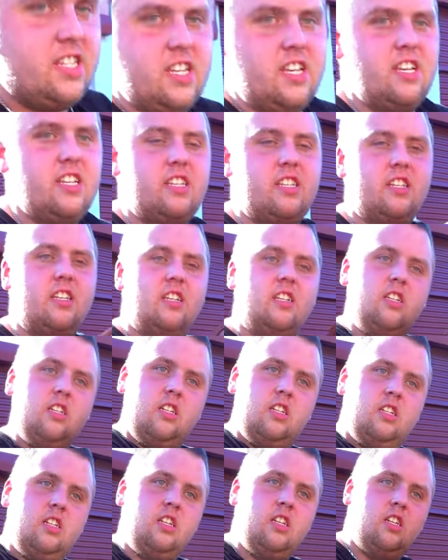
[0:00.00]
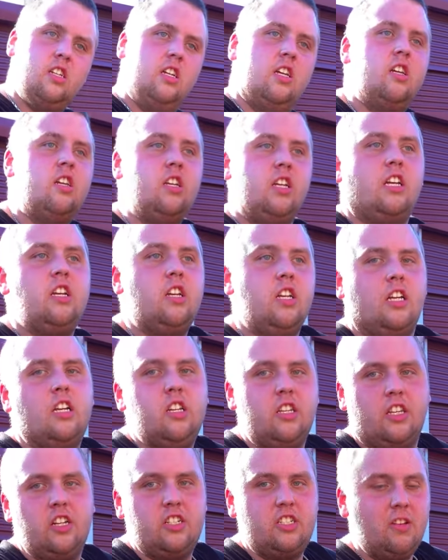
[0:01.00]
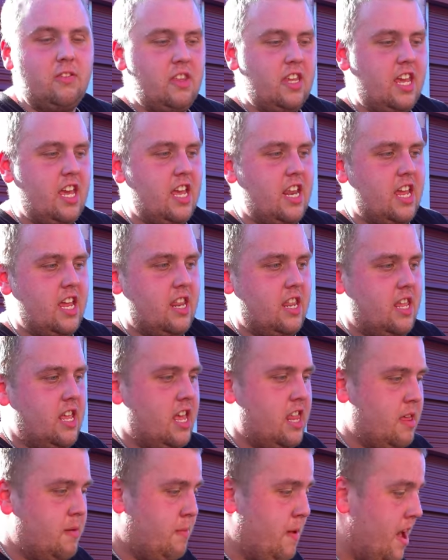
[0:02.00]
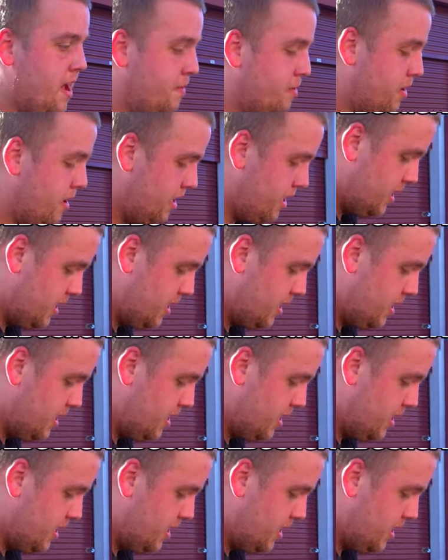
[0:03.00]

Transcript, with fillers: is, there's something in it. And the bad part